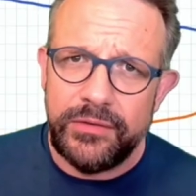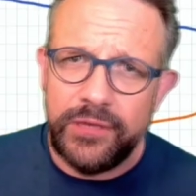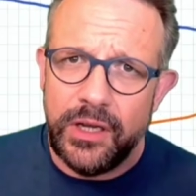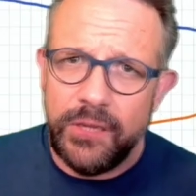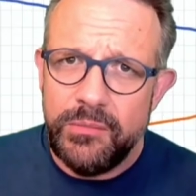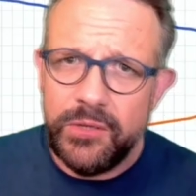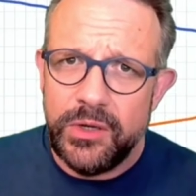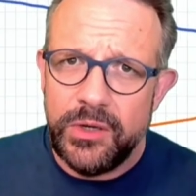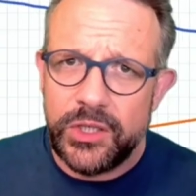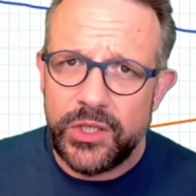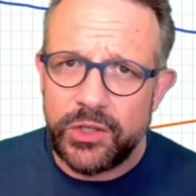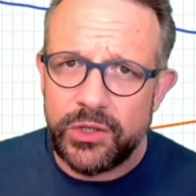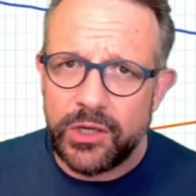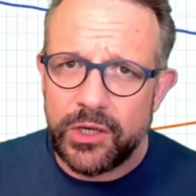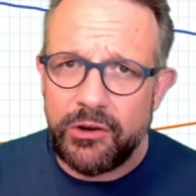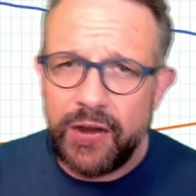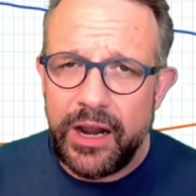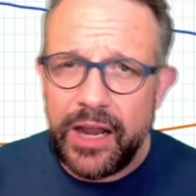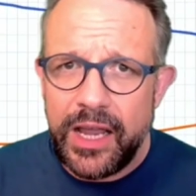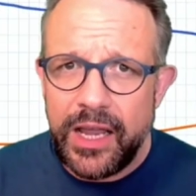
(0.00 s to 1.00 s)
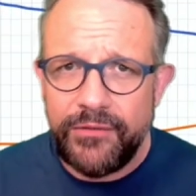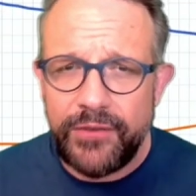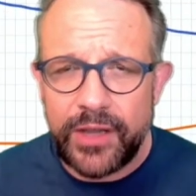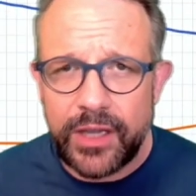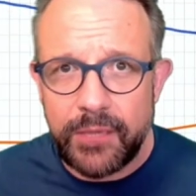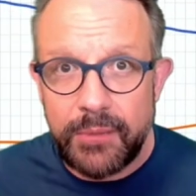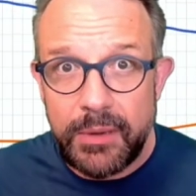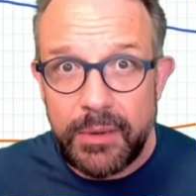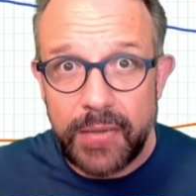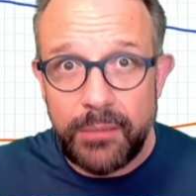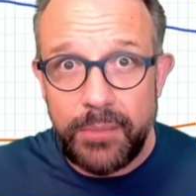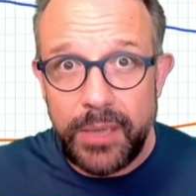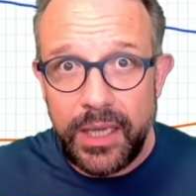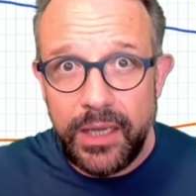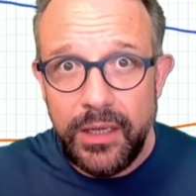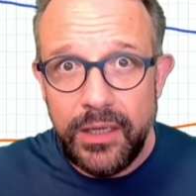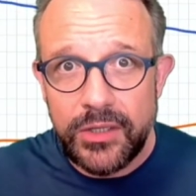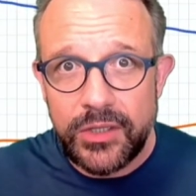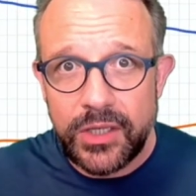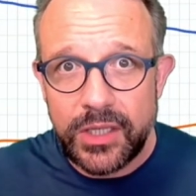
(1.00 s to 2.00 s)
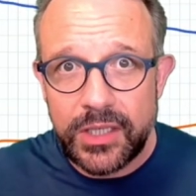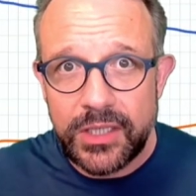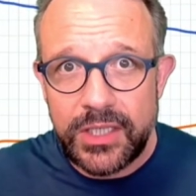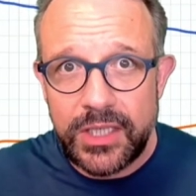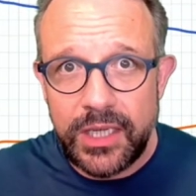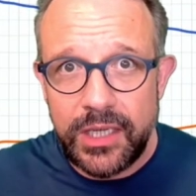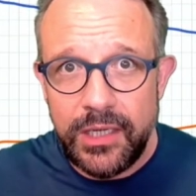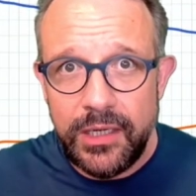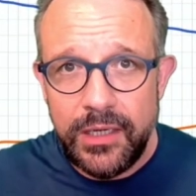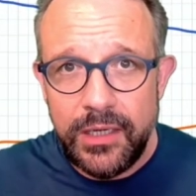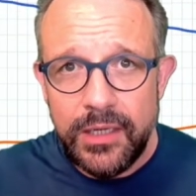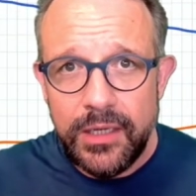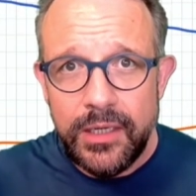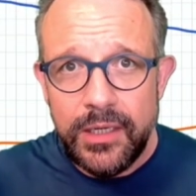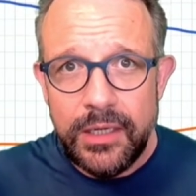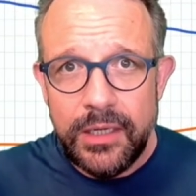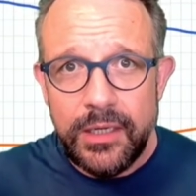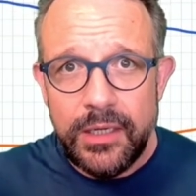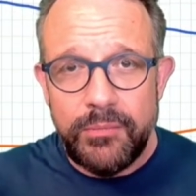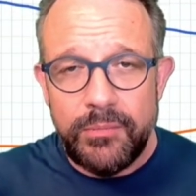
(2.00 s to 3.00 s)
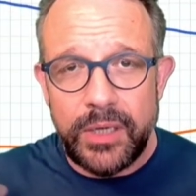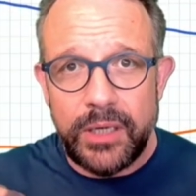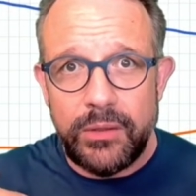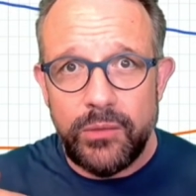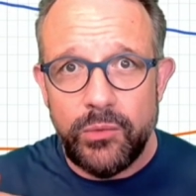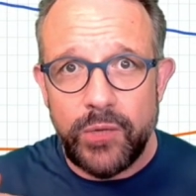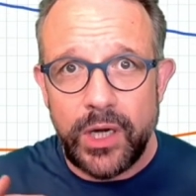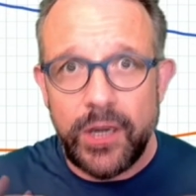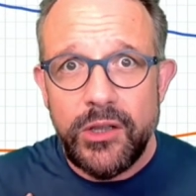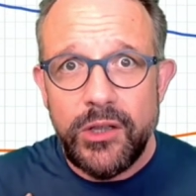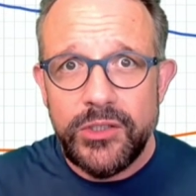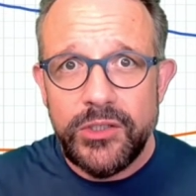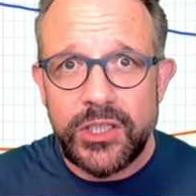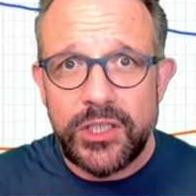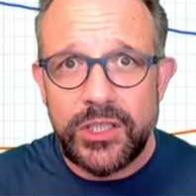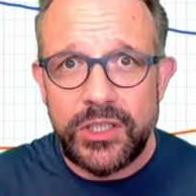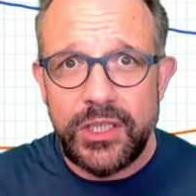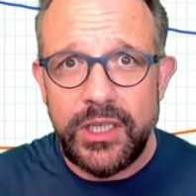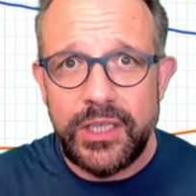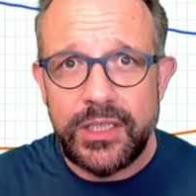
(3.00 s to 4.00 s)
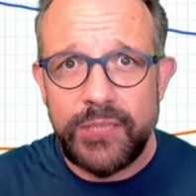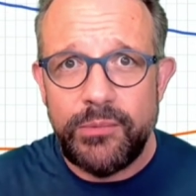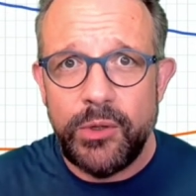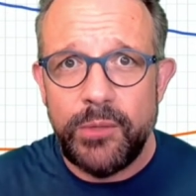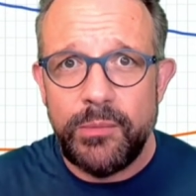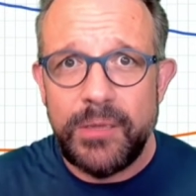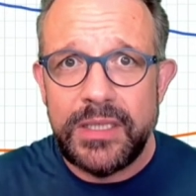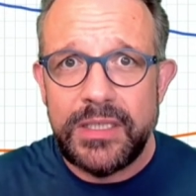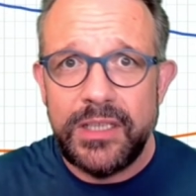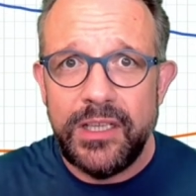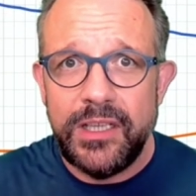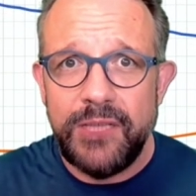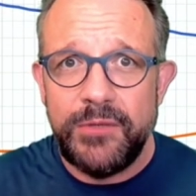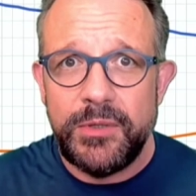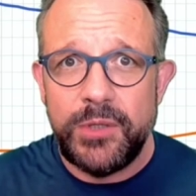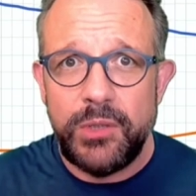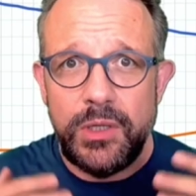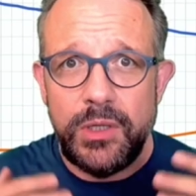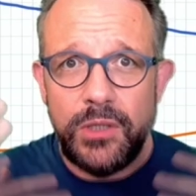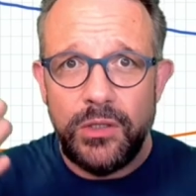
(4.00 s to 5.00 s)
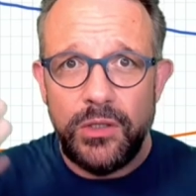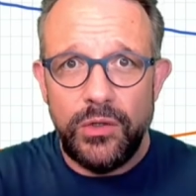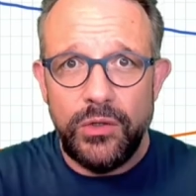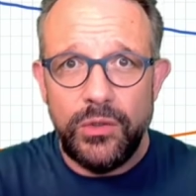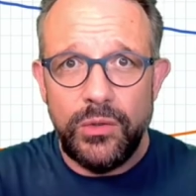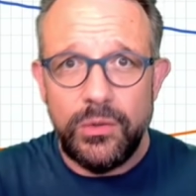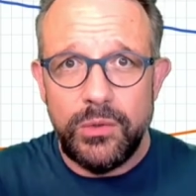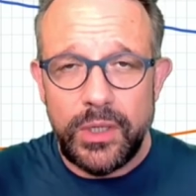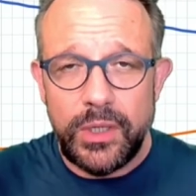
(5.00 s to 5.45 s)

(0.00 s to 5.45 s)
I really can't wait. So I'm of course I you know put my name in, hoping to hoping to get into it soon. But the name mm-hmm.